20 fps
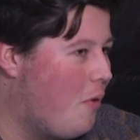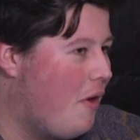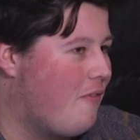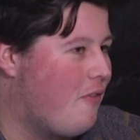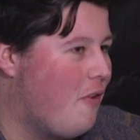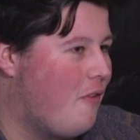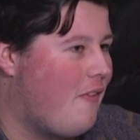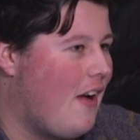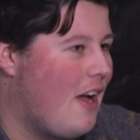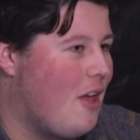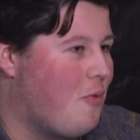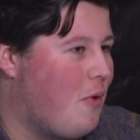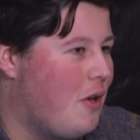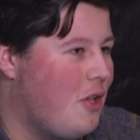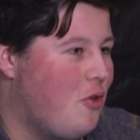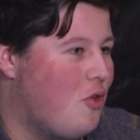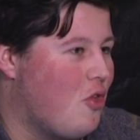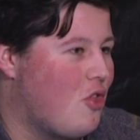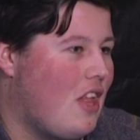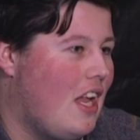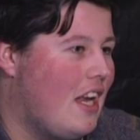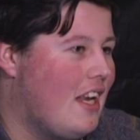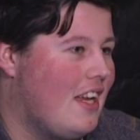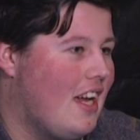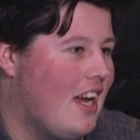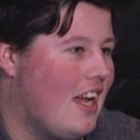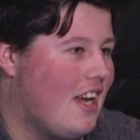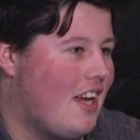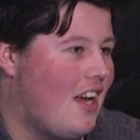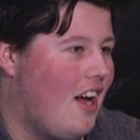We went for a phase where you just
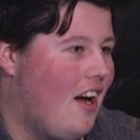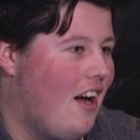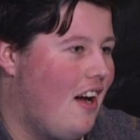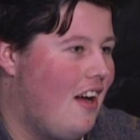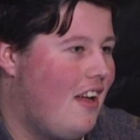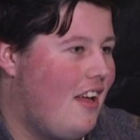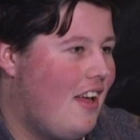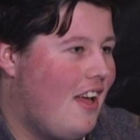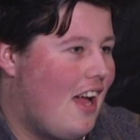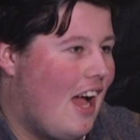didn't get it cut,